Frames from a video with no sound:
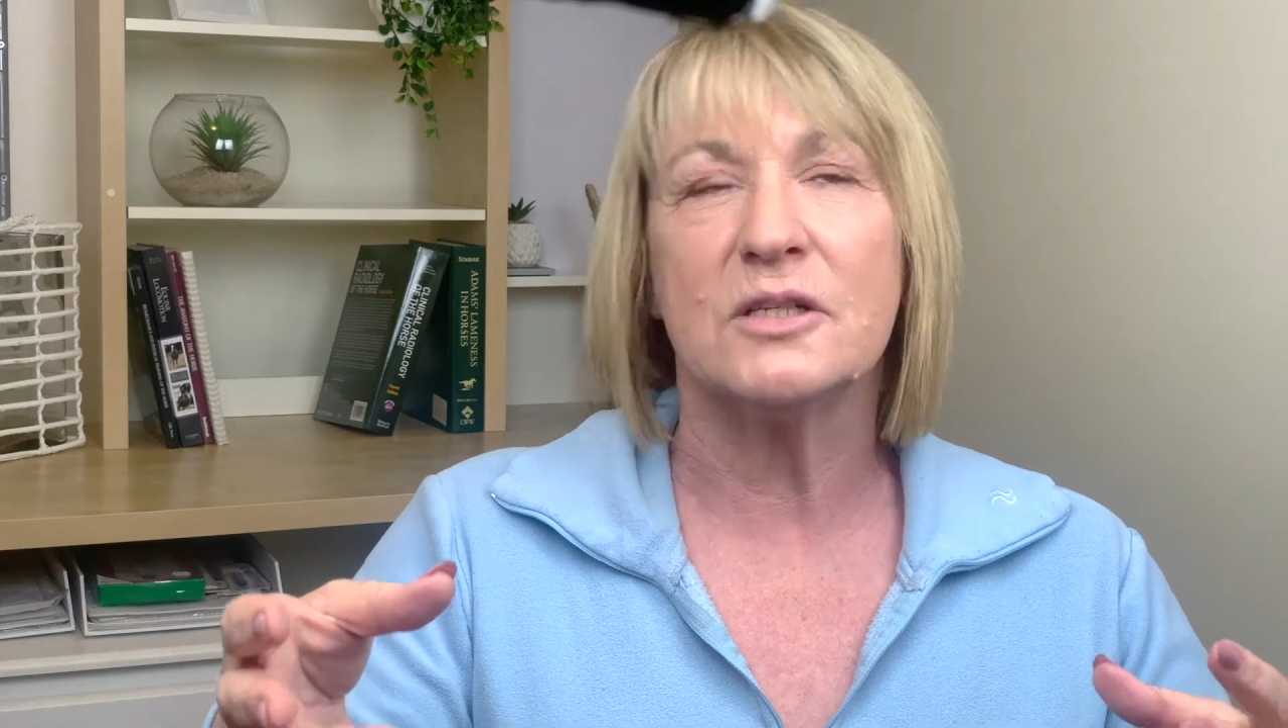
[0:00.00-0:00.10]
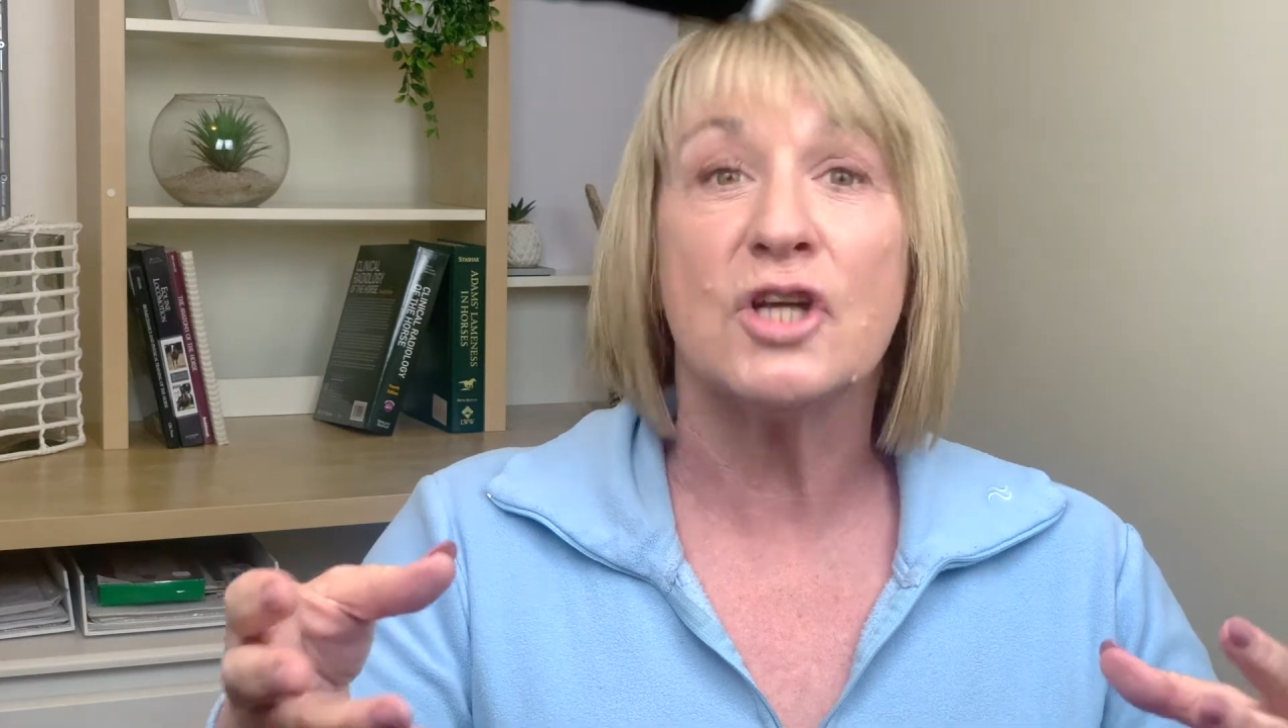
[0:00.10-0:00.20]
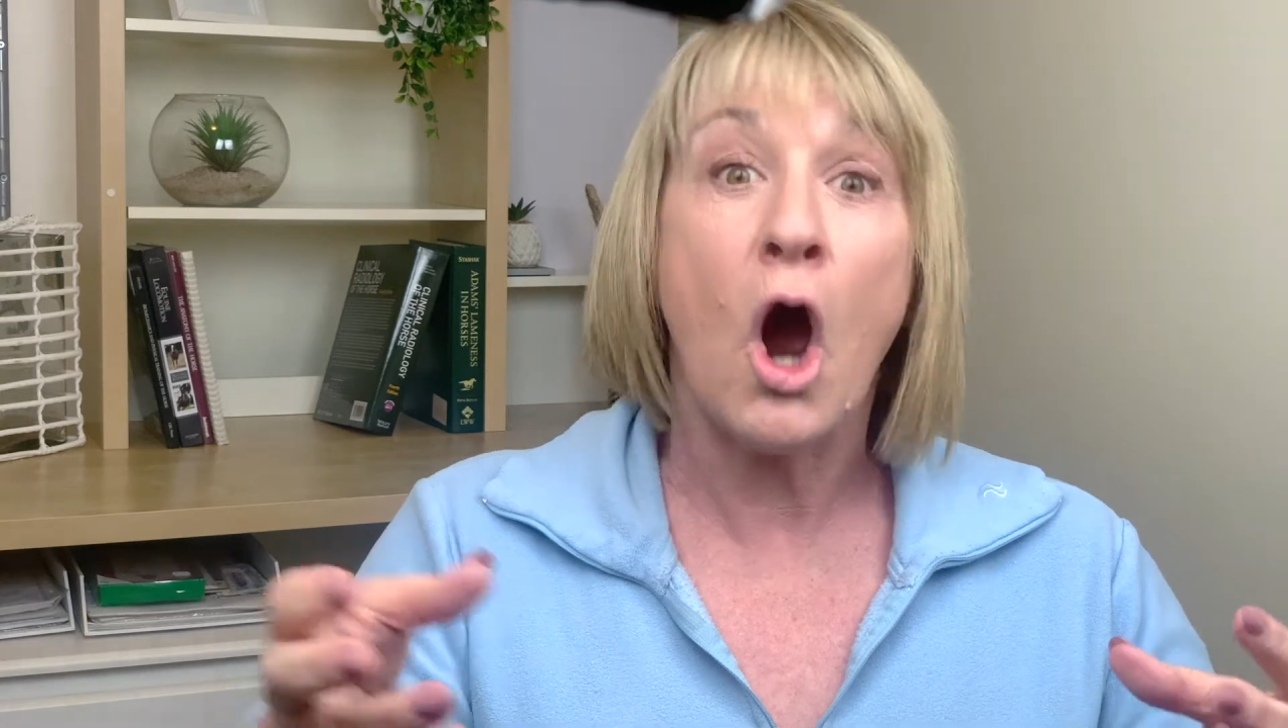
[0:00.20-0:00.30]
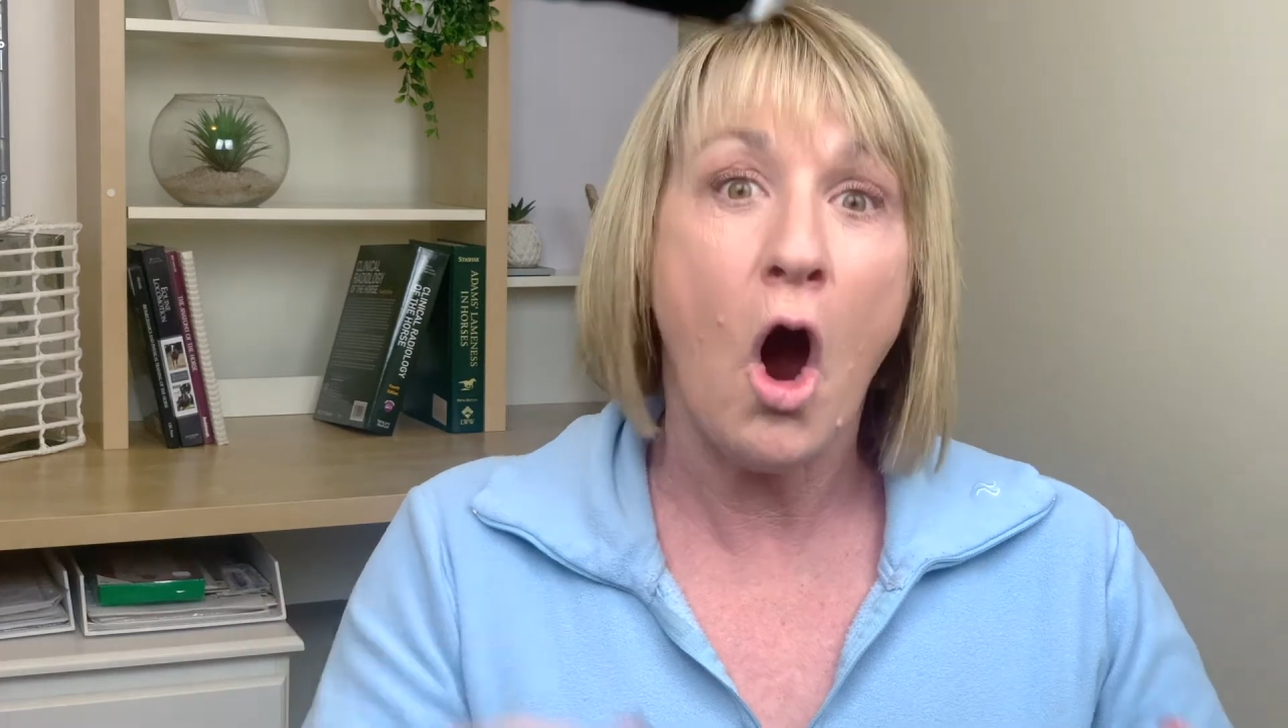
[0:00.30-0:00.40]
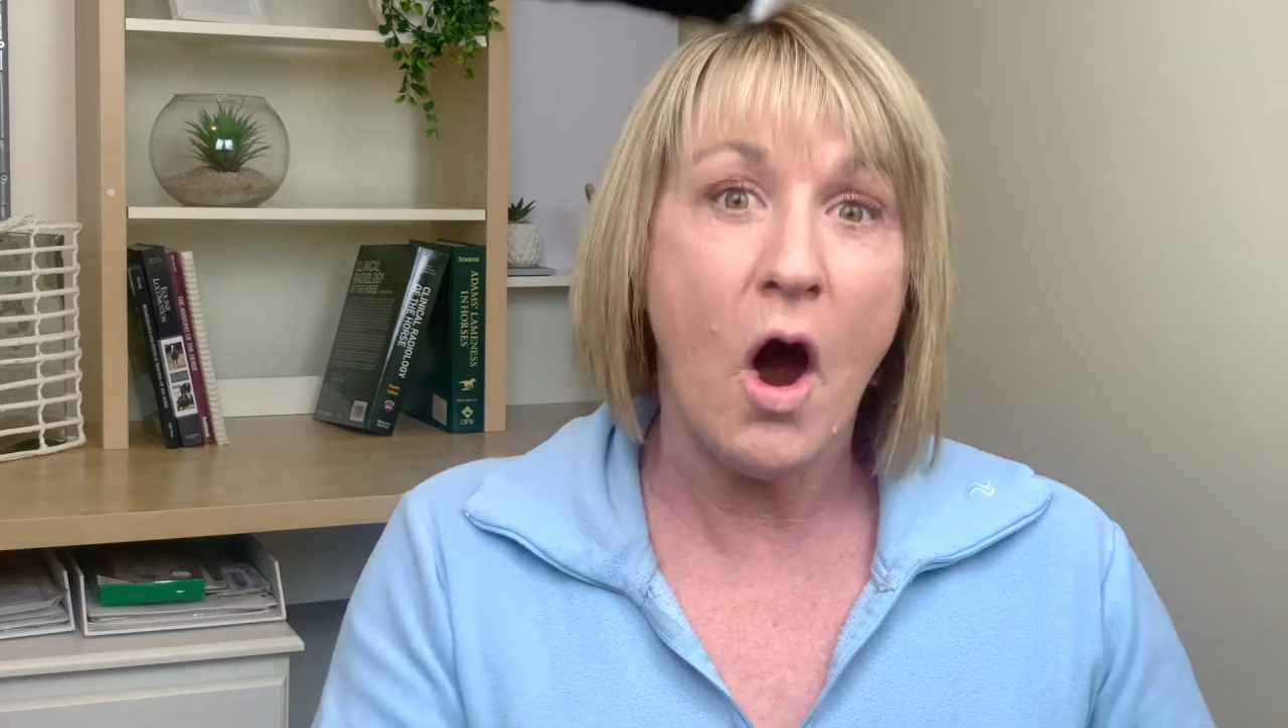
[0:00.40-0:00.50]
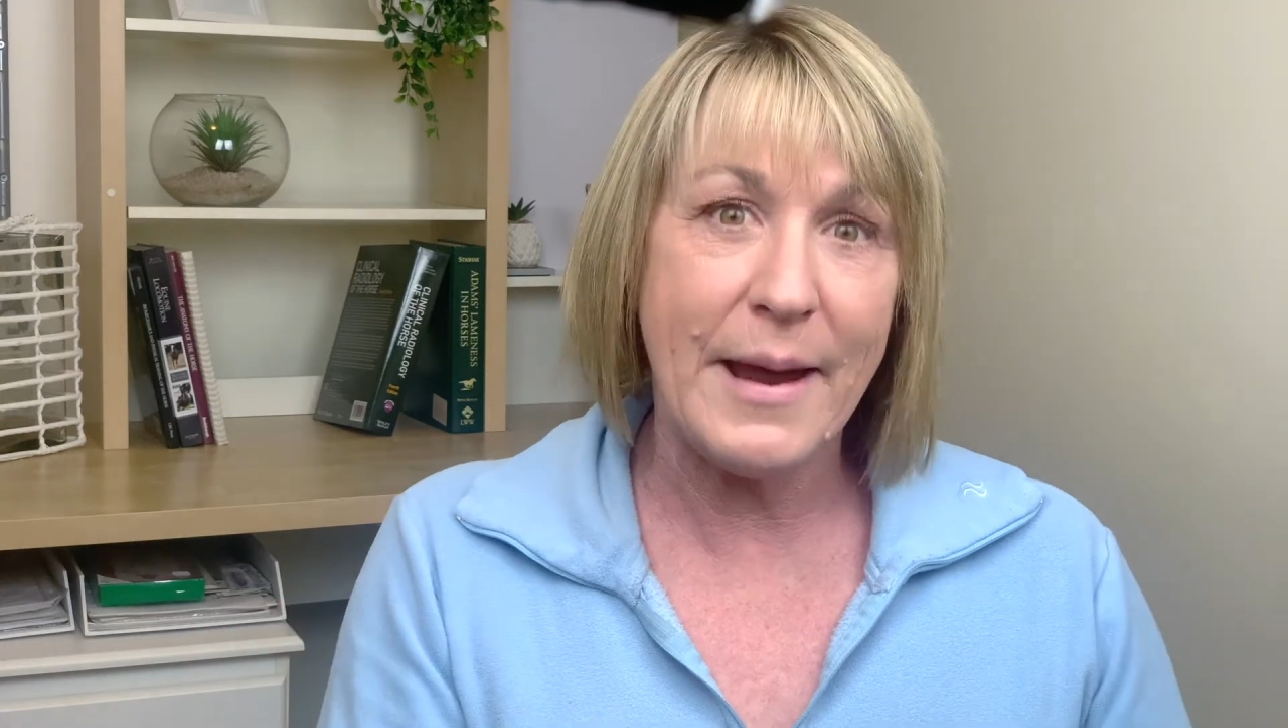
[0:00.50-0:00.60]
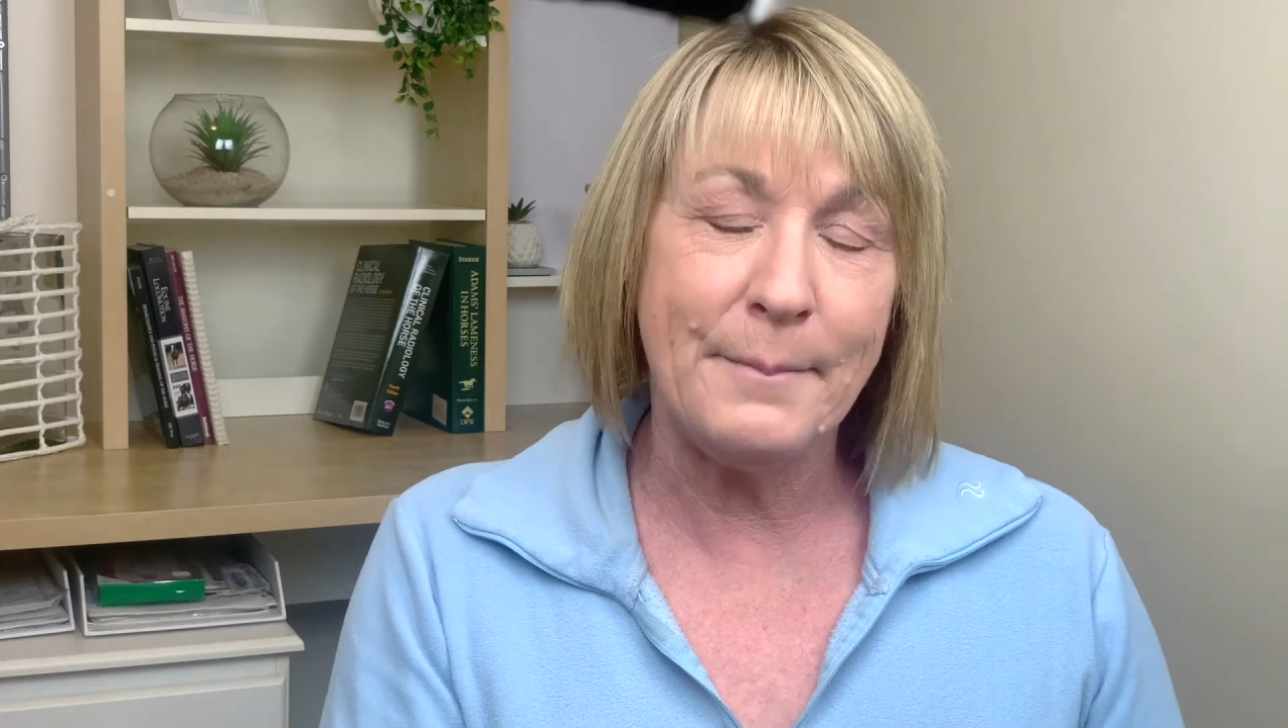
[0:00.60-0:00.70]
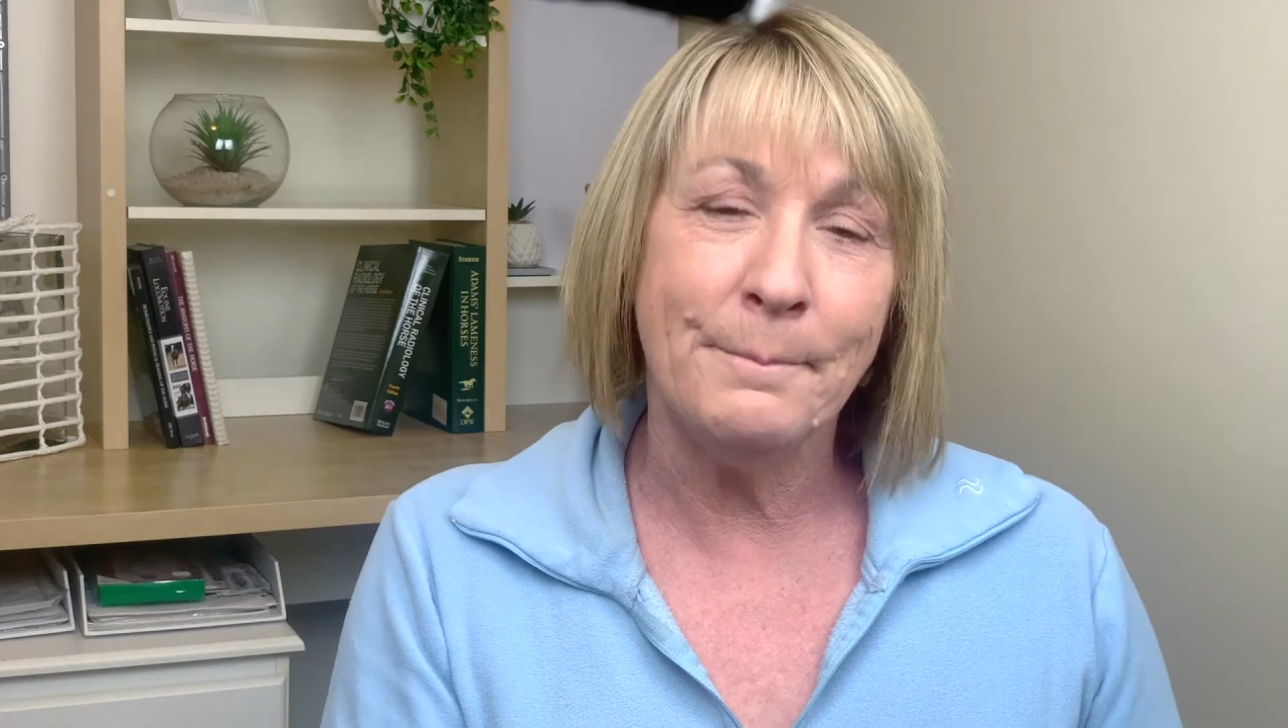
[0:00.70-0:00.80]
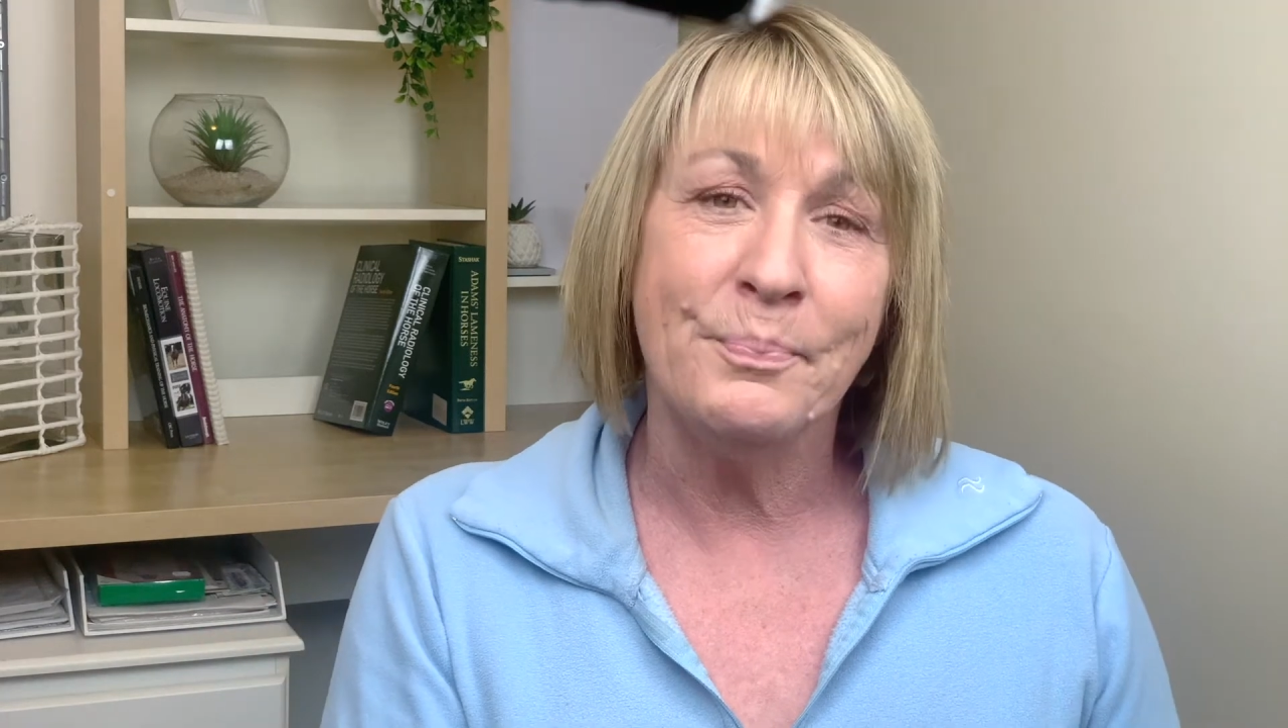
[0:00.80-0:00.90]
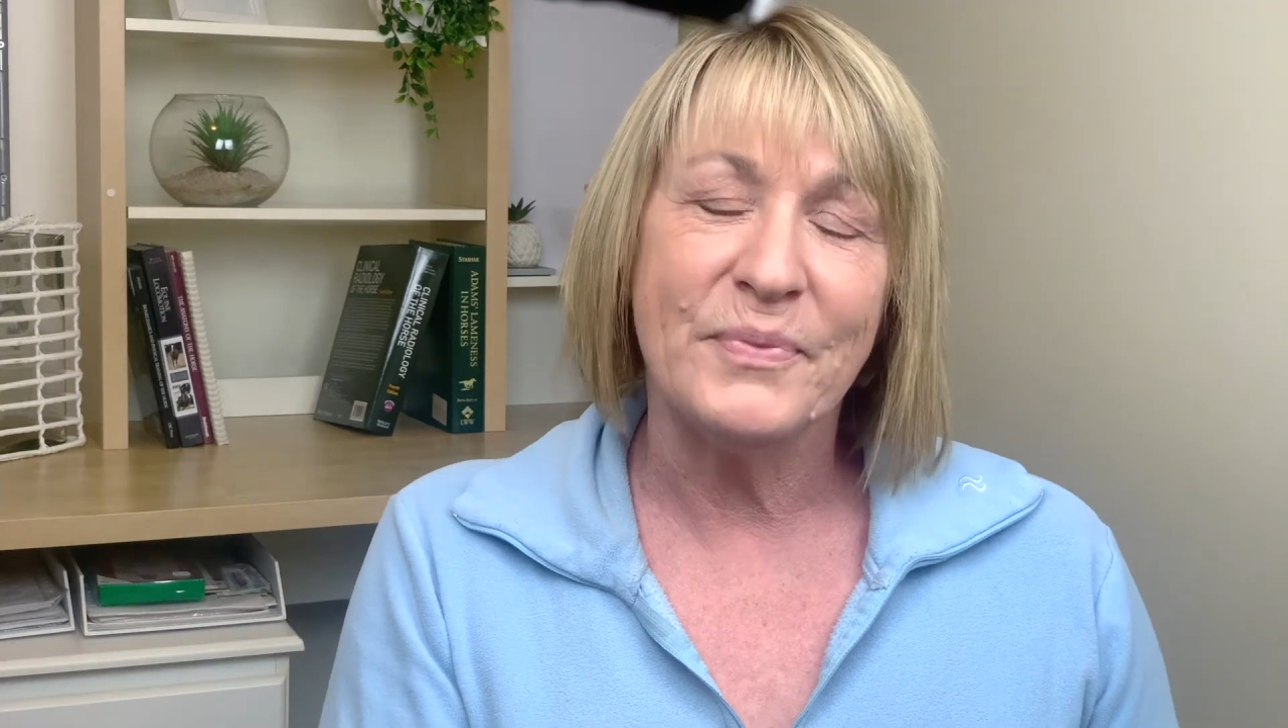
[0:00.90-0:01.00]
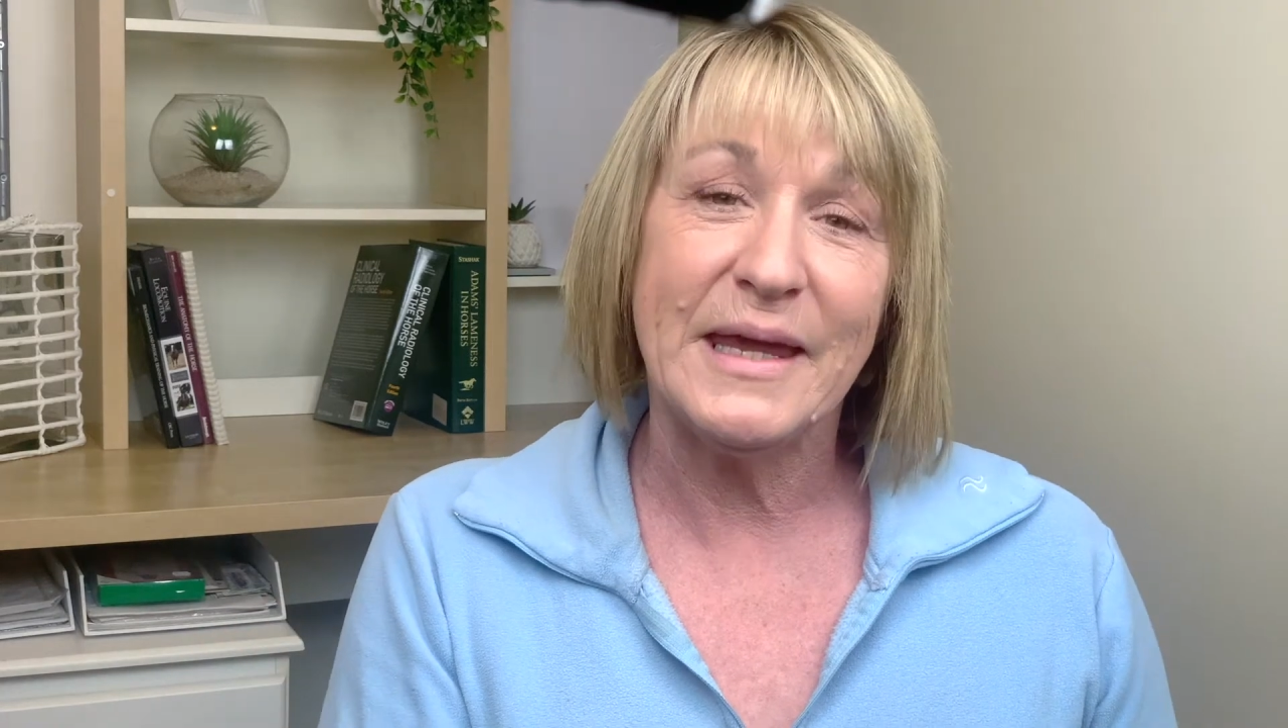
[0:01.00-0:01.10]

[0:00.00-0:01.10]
time